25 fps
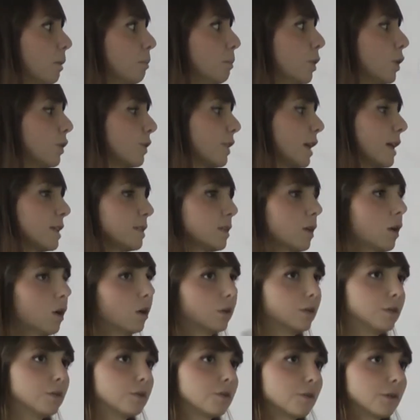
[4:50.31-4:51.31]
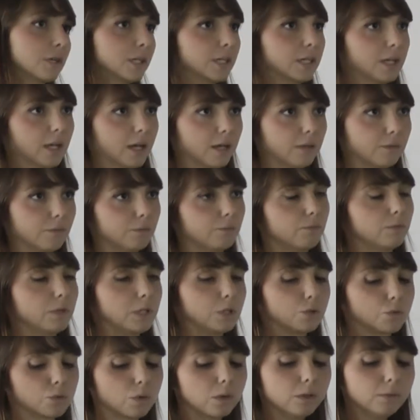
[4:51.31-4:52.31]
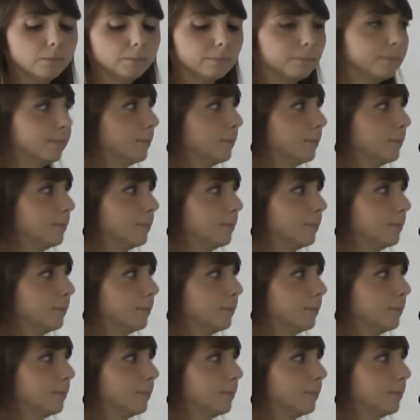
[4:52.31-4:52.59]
both as auditory and visual.